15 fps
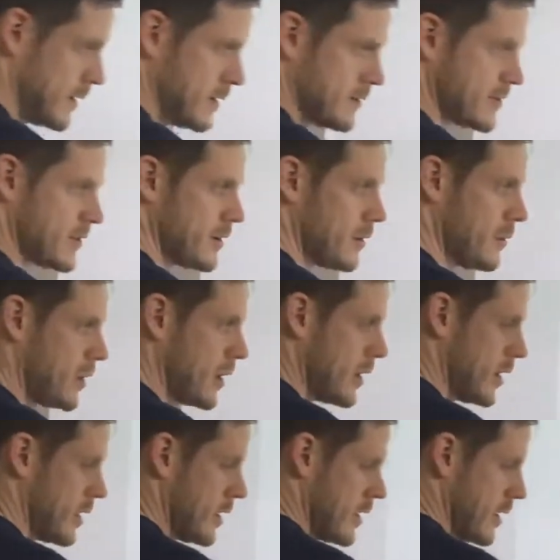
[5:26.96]
So
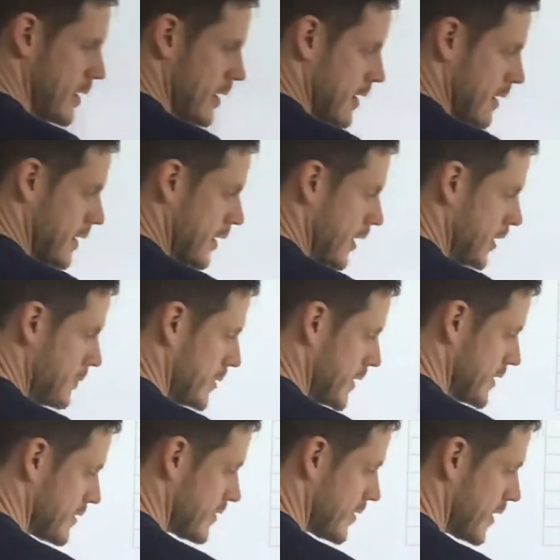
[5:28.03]
9
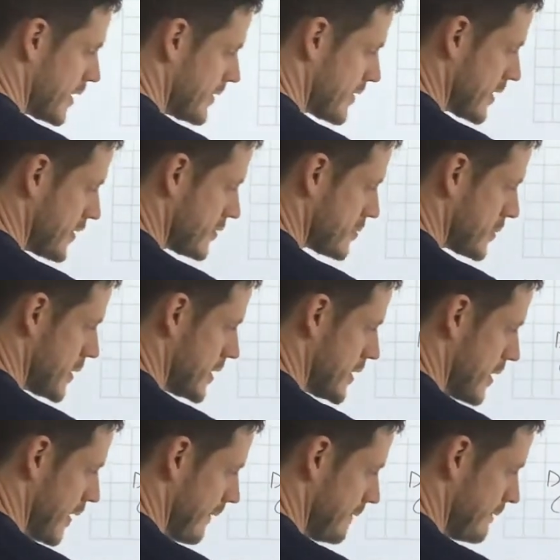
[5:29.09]
minus 5 gives me
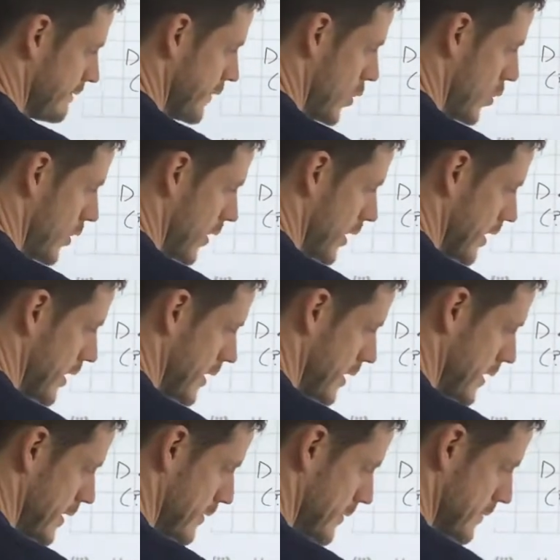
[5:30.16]
4.
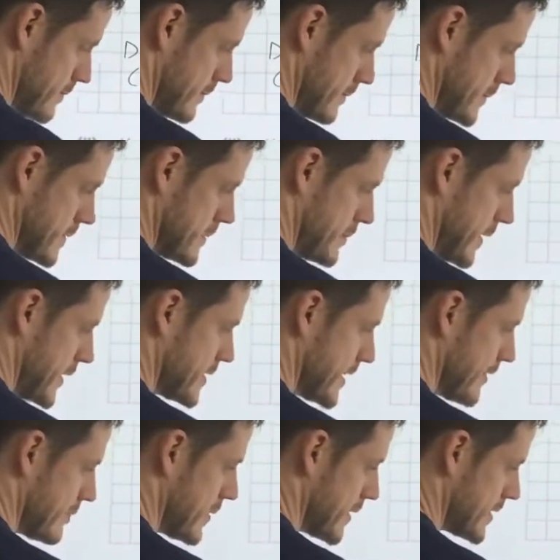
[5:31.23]
Minus
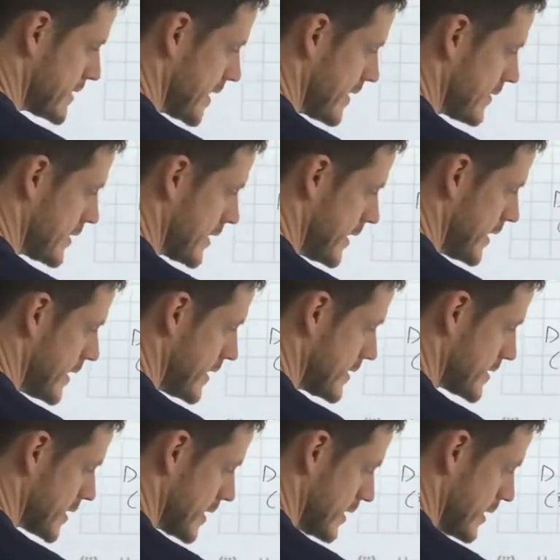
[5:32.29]
7 is
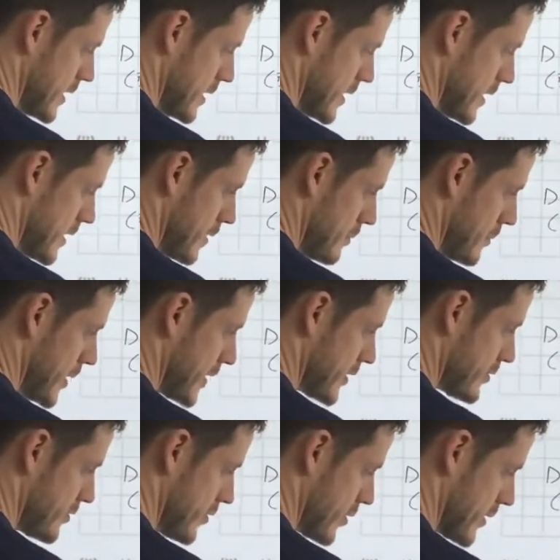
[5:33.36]
minus
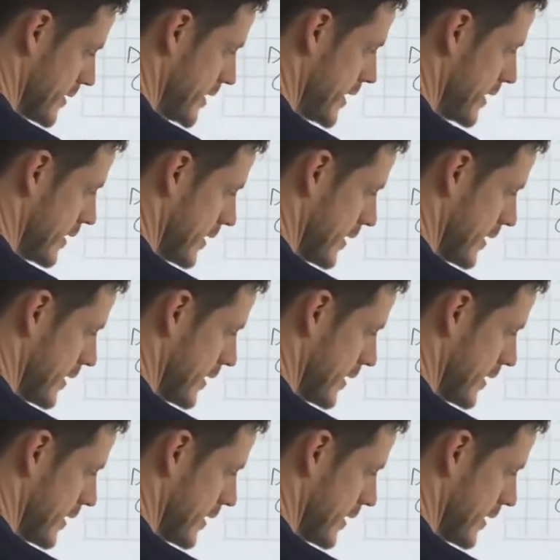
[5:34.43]
14.